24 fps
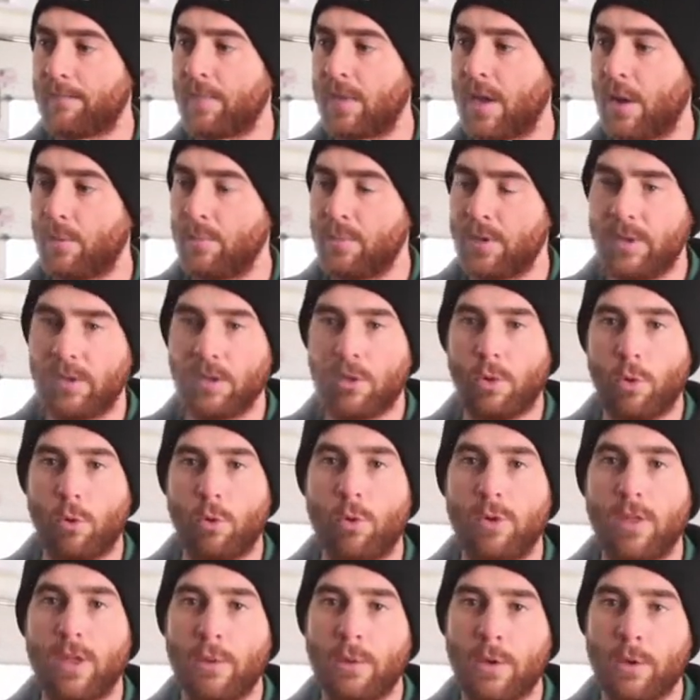would be the
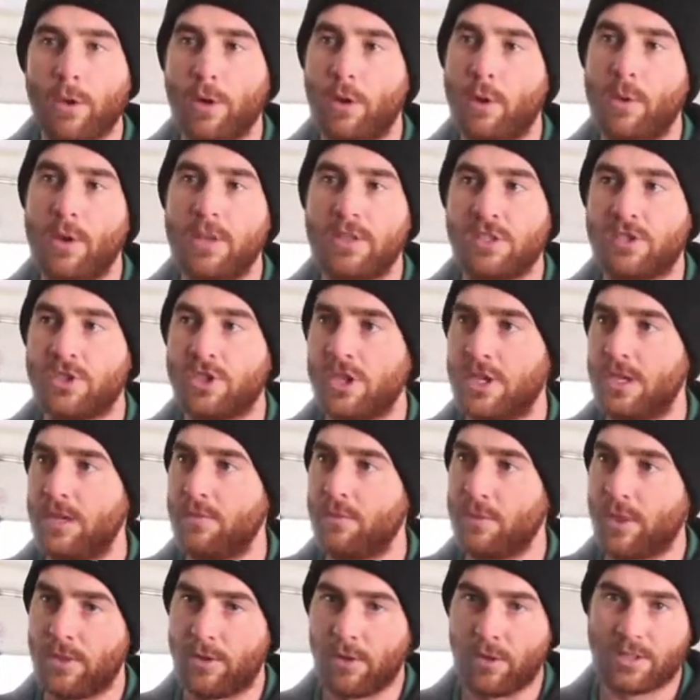goal that we would always
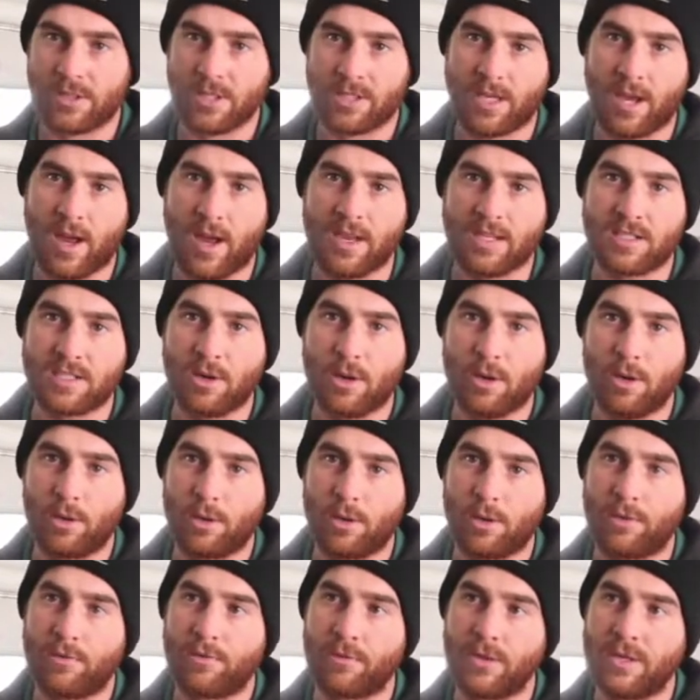achieve, whether it's a tie stall
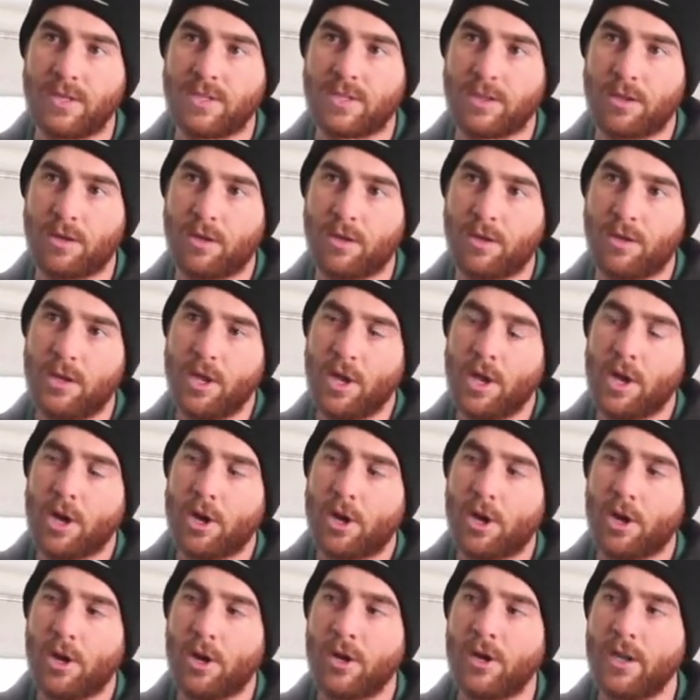or a free stall
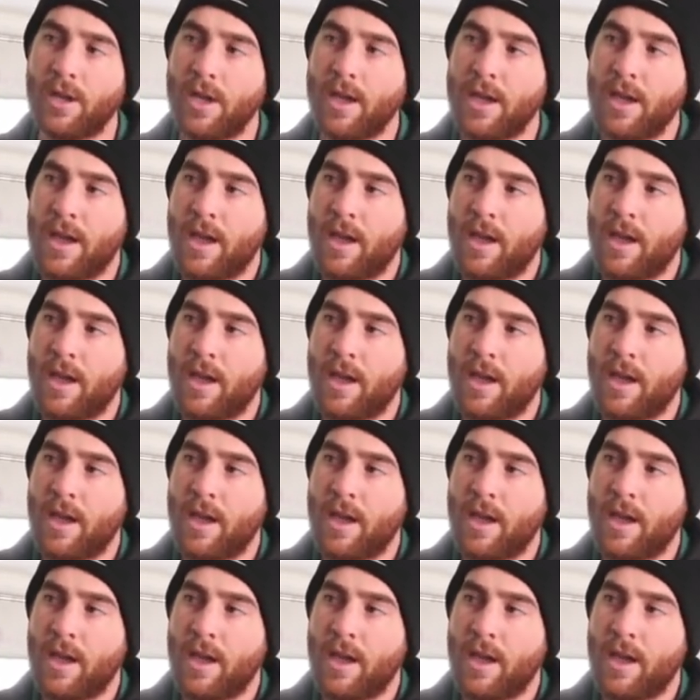herd.